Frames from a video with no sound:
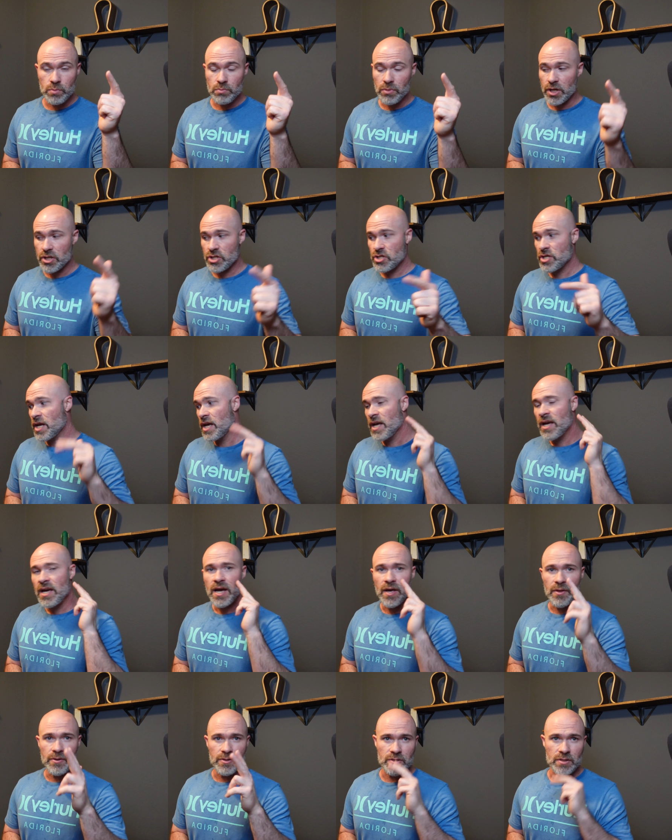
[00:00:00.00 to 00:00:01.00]
much,
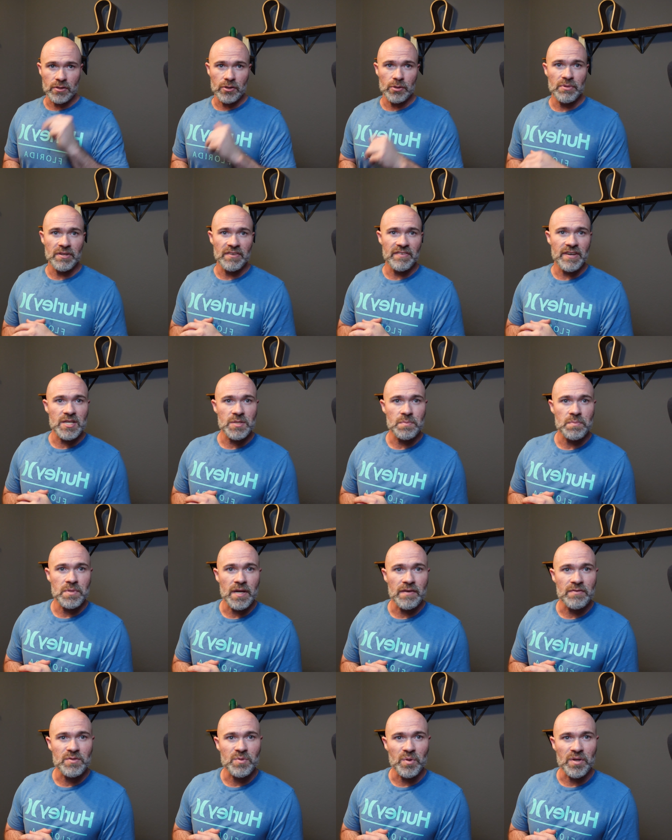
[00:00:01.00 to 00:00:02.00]
and there's a little bit of
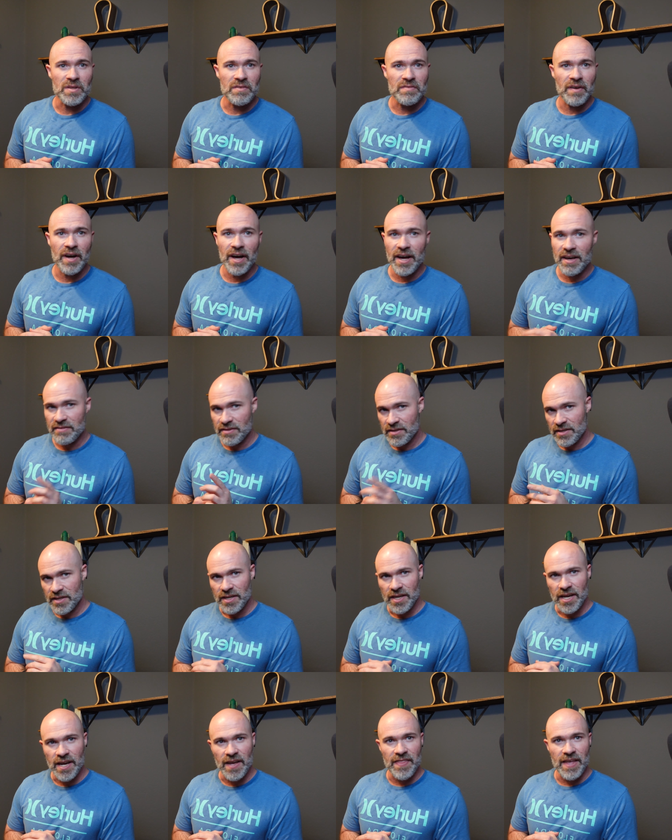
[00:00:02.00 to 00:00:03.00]
SPF 25
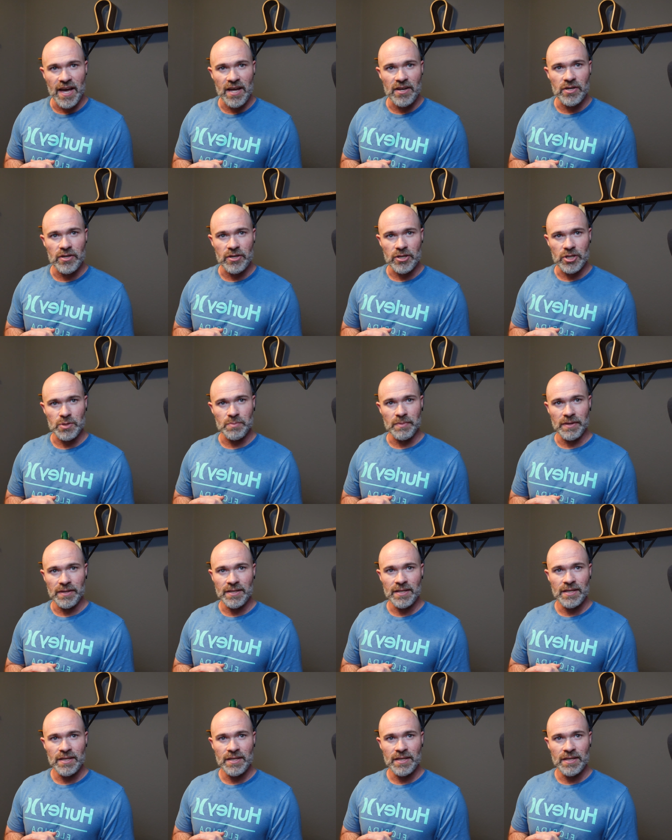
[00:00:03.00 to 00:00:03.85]
in that nourishment.